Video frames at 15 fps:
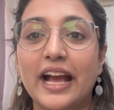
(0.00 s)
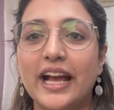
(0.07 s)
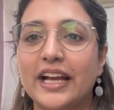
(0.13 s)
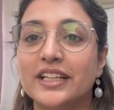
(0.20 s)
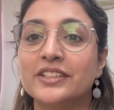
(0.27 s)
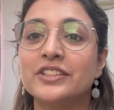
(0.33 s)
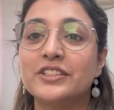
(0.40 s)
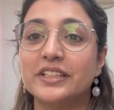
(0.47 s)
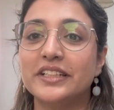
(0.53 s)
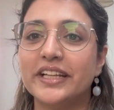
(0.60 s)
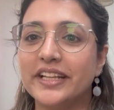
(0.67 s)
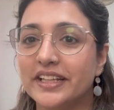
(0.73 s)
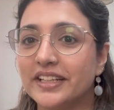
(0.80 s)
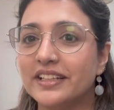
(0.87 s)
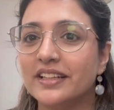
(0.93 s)
and
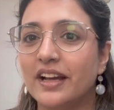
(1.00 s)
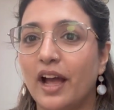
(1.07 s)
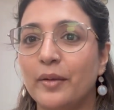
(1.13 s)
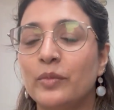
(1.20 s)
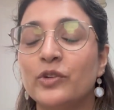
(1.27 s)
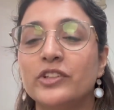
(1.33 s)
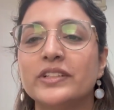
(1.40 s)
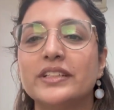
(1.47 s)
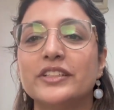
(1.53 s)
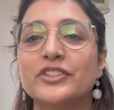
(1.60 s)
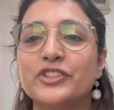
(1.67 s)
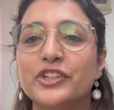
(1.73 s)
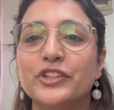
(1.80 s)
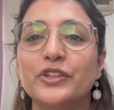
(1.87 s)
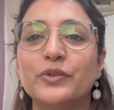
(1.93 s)
today I'm going to
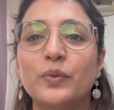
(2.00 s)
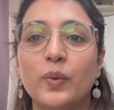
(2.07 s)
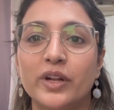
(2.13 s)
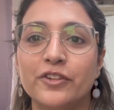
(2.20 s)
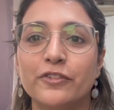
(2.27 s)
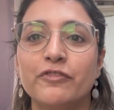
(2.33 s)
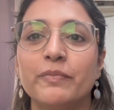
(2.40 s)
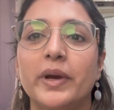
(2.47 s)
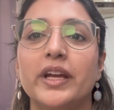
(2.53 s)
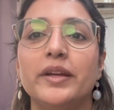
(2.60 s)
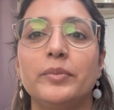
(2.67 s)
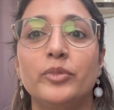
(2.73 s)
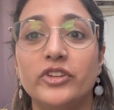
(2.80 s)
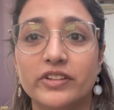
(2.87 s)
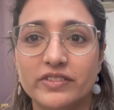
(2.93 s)
continue one of my
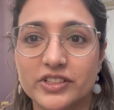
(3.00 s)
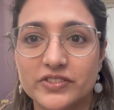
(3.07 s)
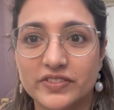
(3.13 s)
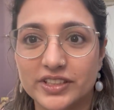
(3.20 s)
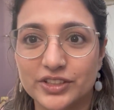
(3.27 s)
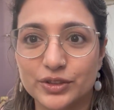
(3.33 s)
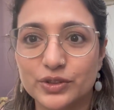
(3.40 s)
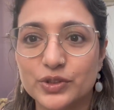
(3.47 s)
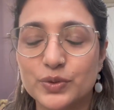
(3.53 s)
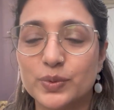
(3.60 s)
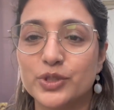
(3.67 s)
previous videos,